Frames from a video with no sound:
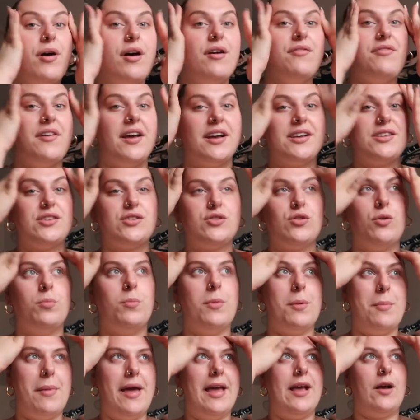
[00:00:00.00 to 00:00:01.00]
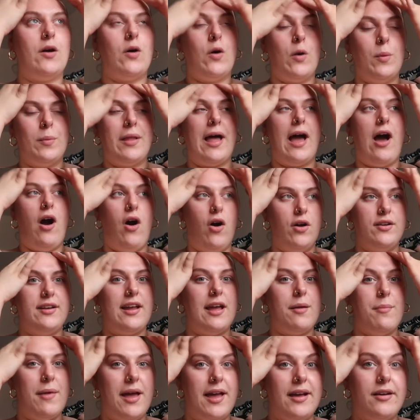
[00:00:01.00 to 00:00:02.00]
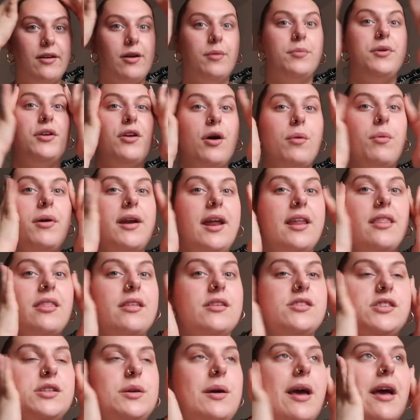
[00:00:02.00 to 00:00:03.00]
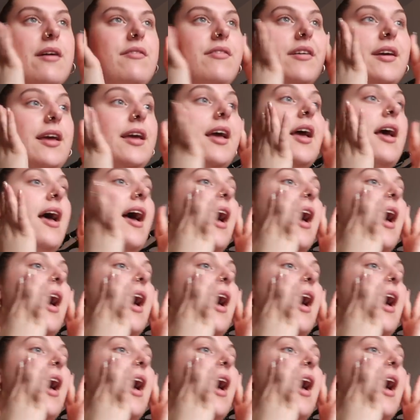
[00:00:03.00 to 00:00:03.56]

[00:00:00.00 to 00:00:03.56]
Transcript: perfect summer makeup, like hot day makeup. You don't want anything too heavy.